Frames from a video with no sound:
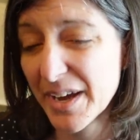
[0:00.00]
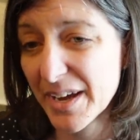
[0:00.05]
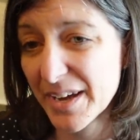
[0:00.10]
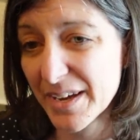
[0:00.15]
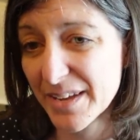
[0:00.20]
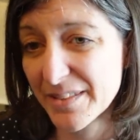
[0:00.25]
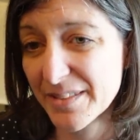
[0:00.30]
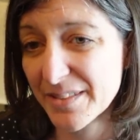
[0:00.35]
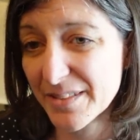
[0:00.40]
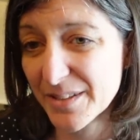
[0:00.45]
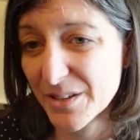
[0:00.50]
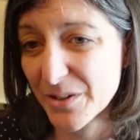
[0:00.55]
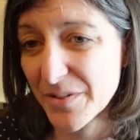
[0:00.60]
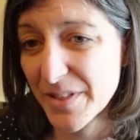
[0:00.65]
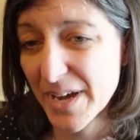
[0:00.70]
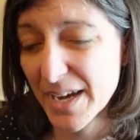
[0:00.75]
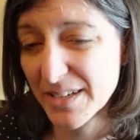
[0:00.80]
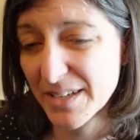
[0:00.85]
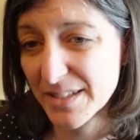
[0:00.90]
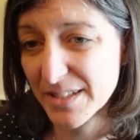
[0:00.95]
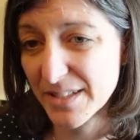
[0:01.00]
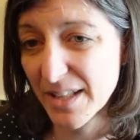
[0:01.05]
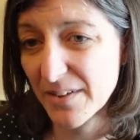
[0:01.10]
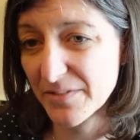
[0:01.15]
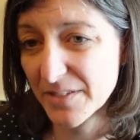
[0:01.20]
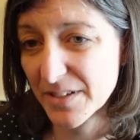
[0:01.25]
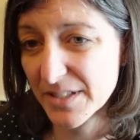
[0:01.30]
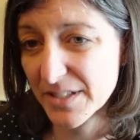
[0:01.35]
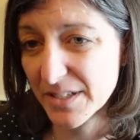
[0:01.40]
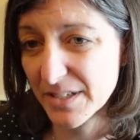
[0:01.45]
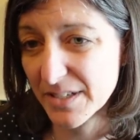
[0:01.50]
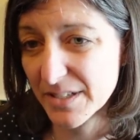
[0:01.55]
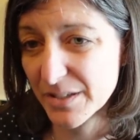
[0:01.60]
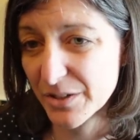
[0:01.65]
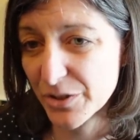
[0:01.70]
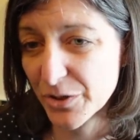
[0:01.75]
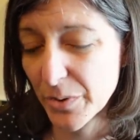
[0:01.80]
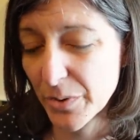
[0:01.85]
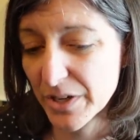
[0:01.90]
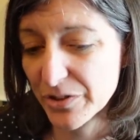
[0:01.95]
And, you know, that has left us in a
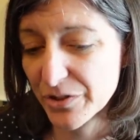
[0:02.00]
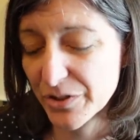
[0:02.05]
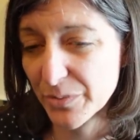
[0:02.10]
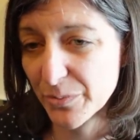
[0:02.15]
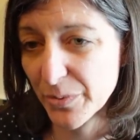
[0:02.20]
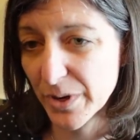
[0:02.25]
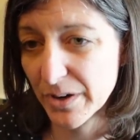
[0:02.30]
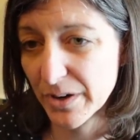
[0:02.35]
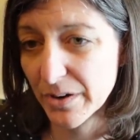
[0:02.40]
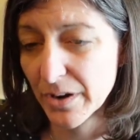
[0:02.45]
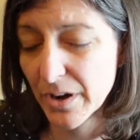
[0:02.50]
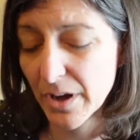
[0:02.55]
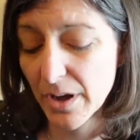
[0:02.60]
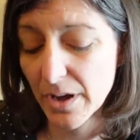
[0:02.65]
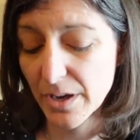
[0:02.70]
situation where,